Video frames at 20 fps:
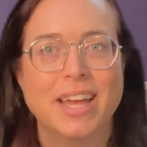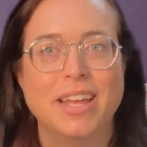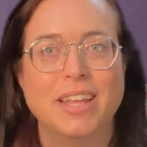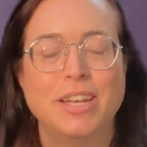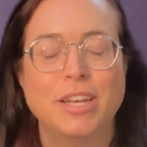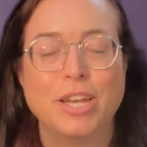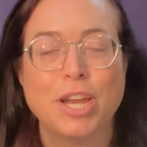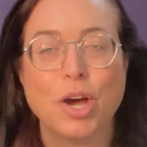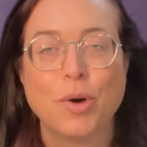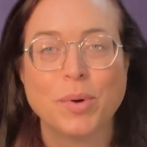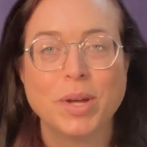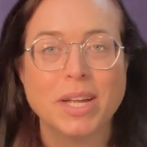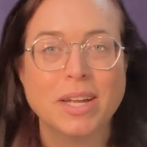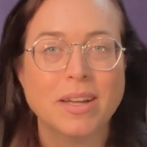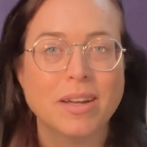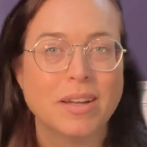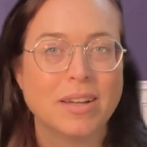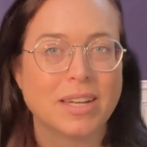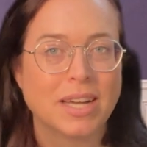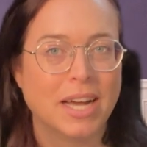
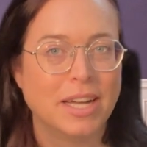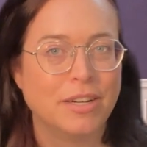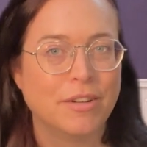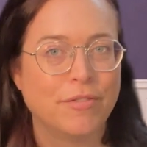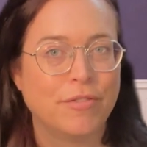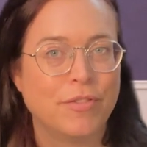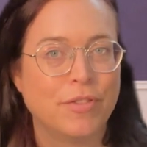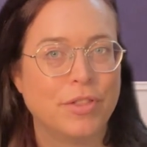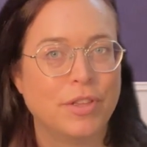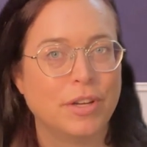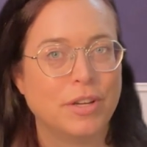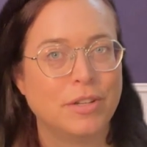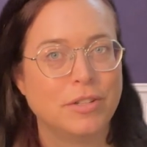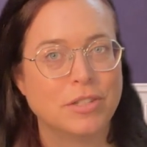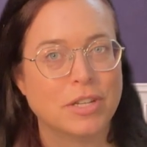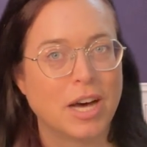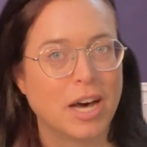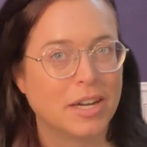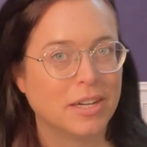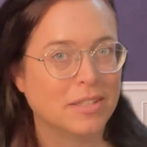knowing kind of the
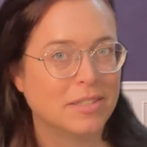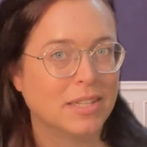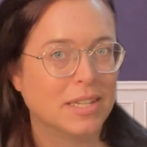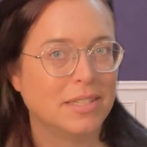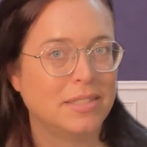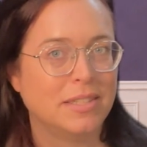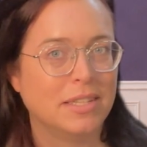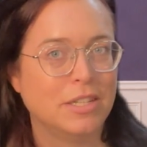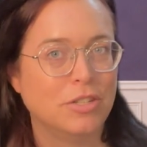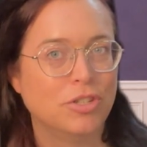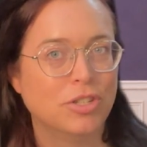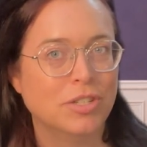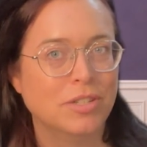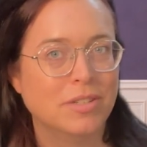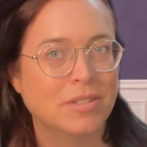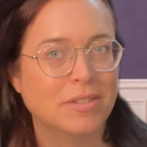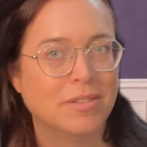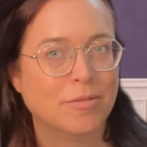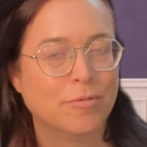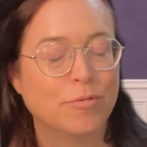tonicization,
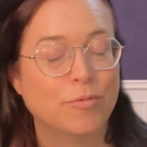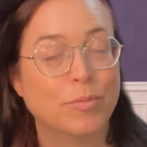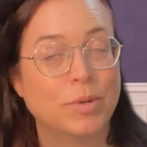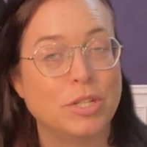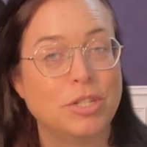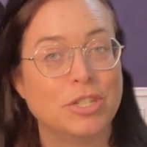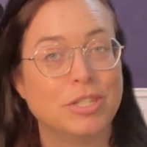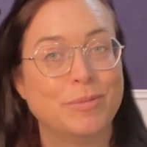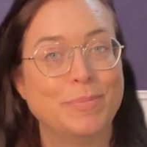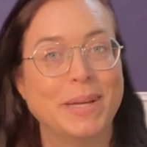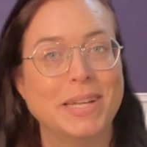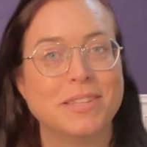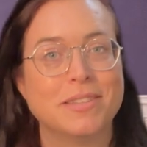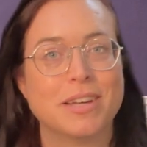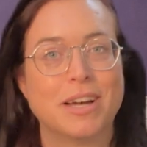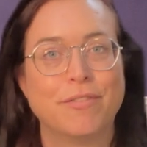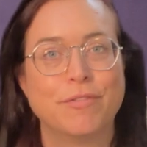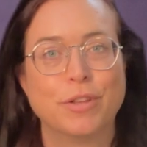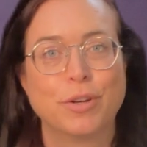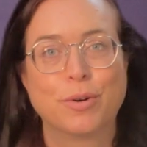which is based
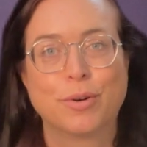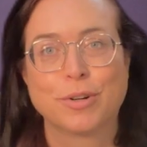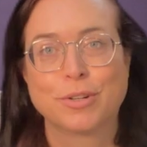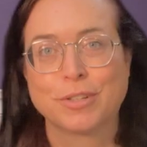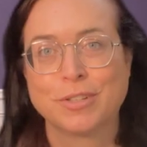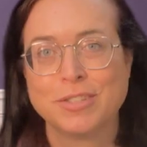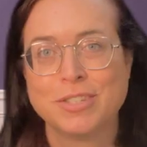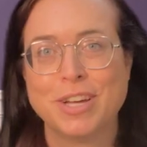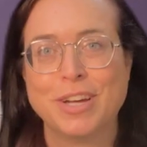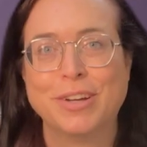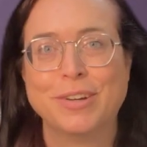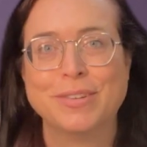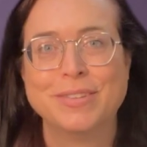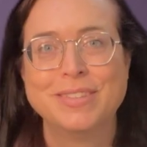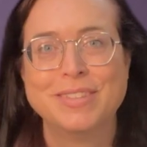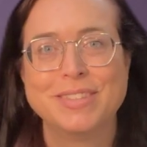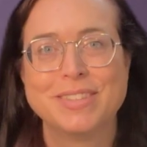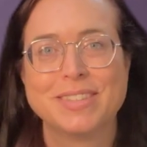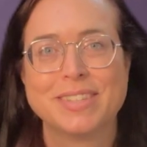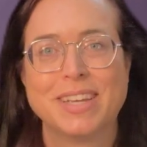off the chordal
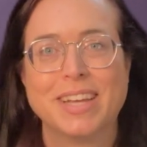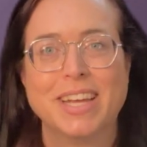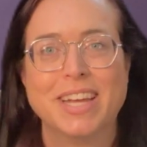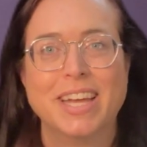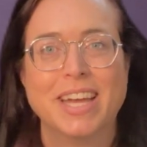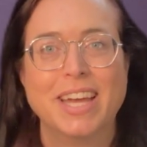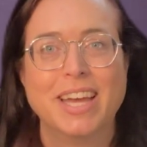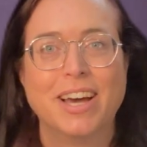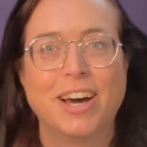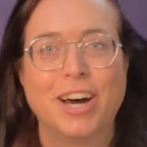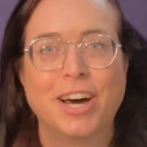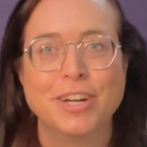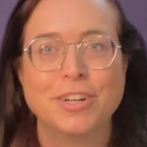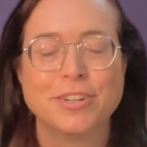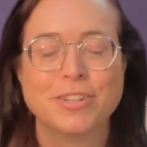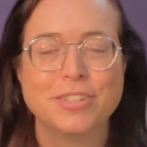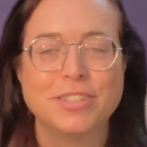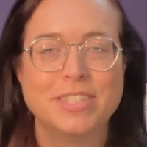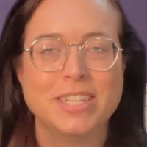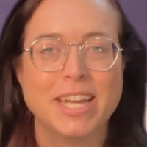tones,
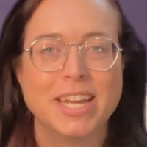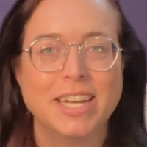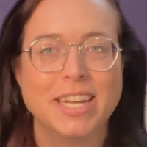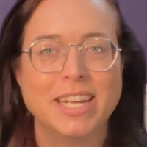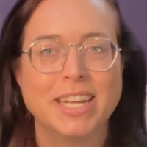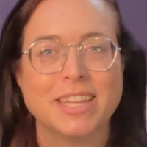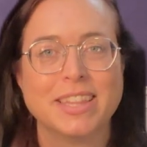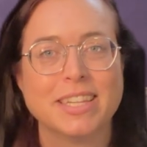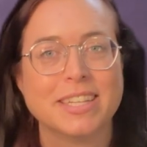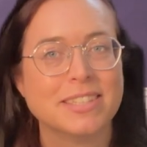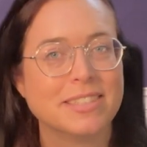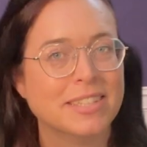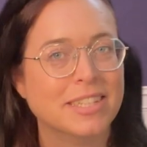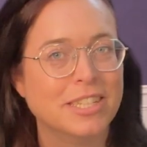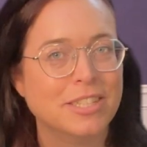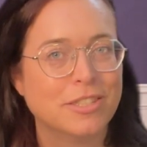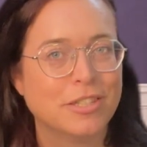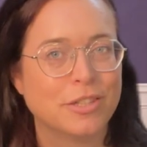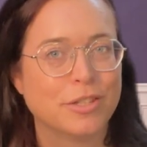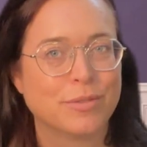understanding and
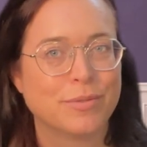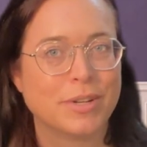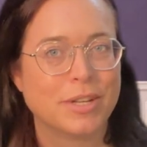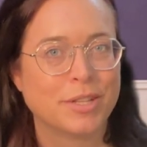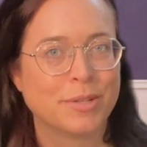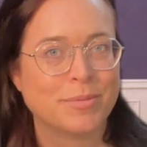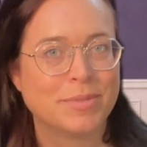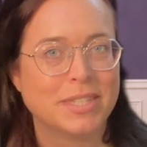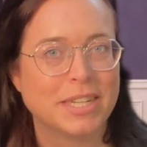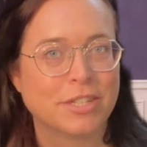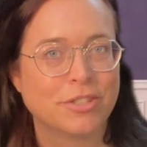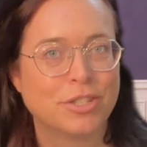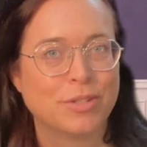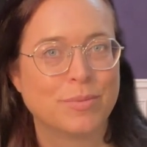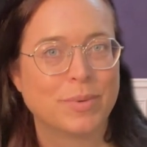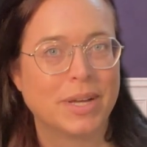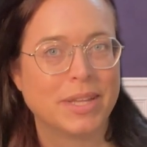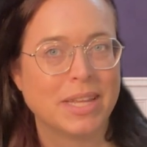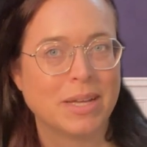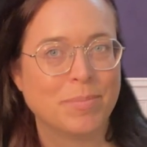listening to the rhythm section
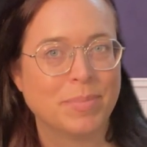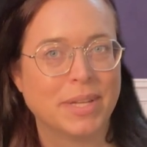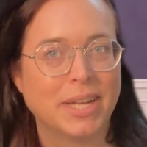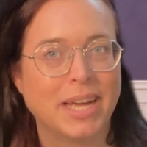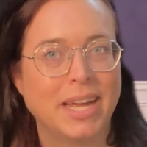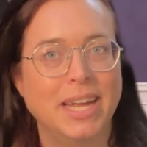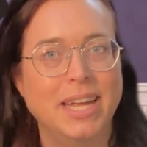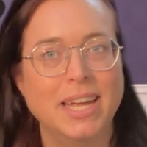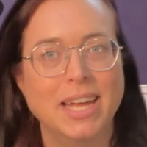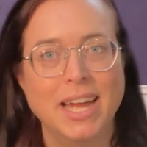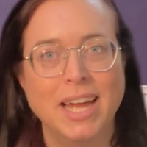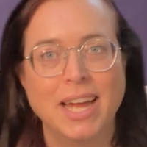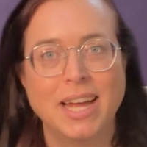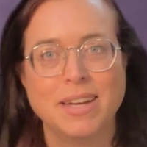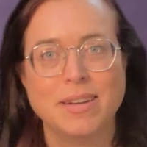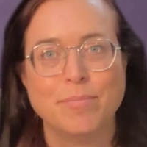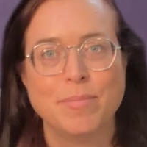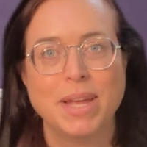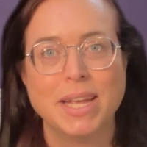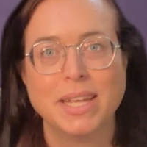while they play
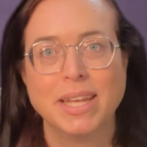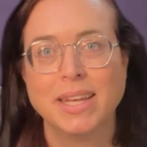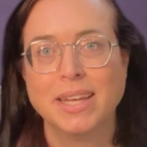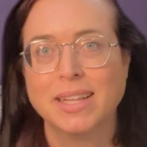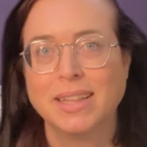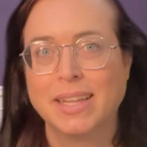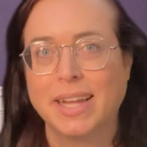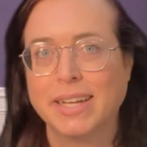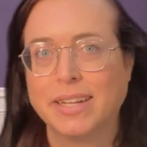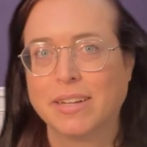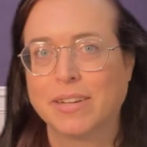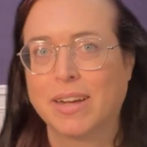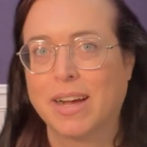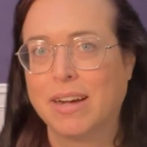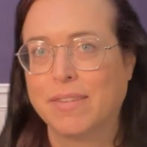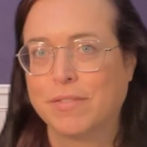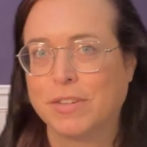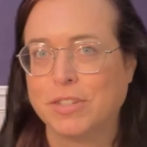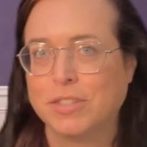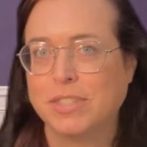and making it like a
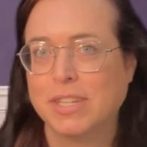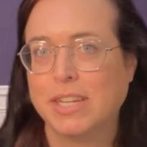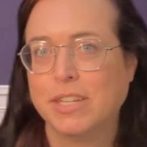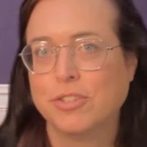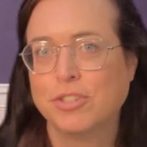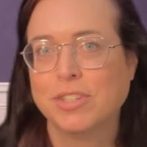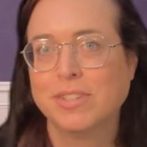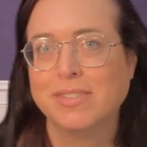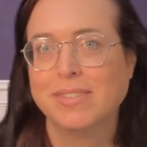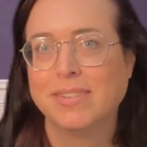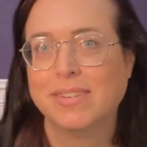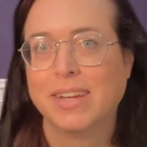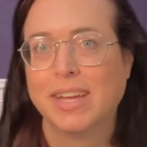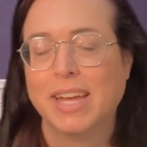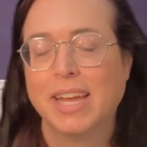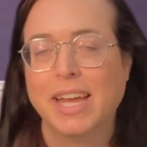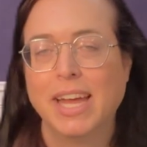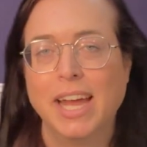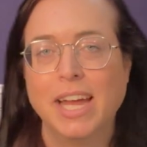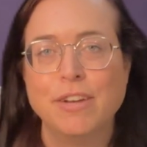conversation,
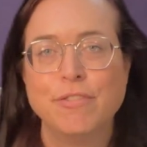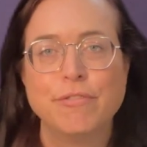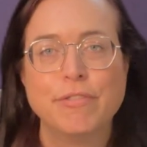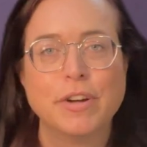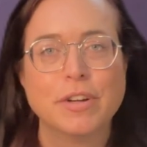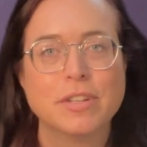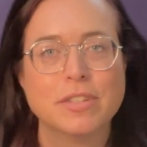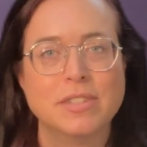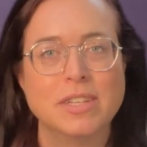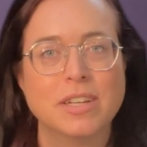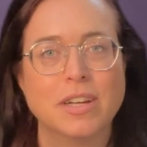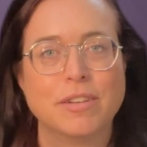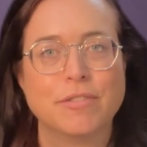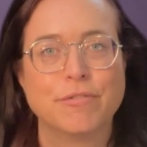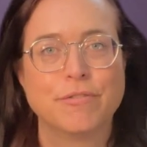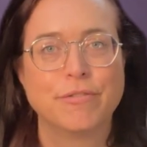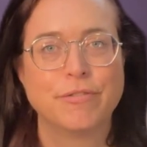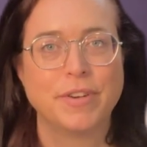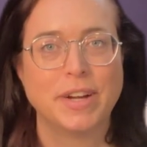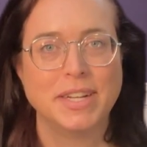and focusing on
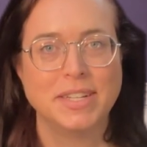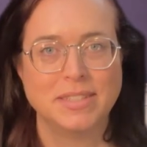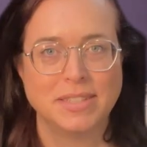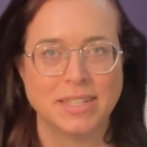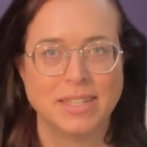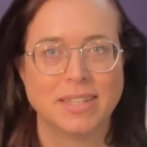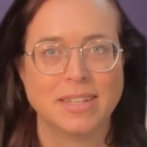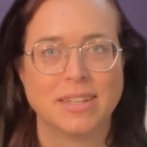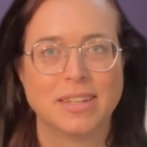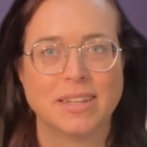phrasing.